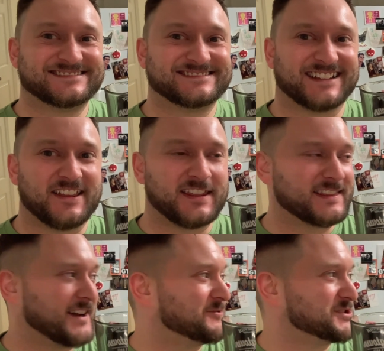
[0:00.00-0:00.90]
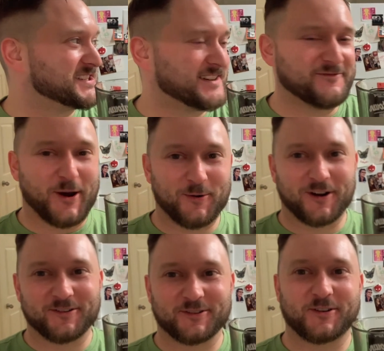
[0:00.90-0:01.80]
I think that was a vote
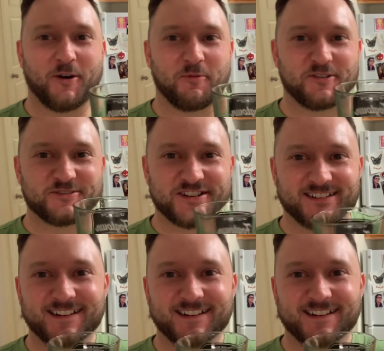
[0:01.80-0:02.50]
under coercion.